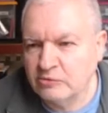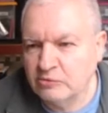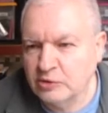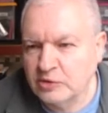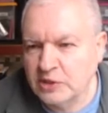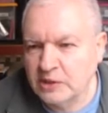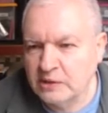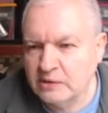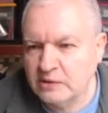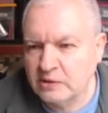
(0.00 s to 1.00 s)

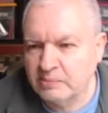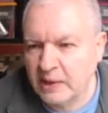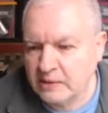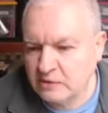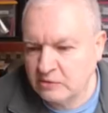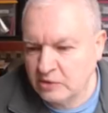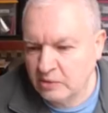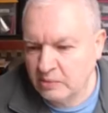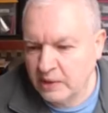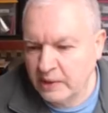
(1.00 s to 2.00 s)
routing, so back to
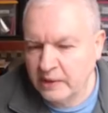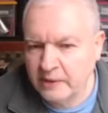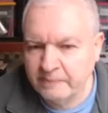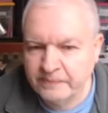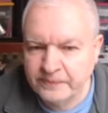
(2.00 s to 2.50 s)
top layer,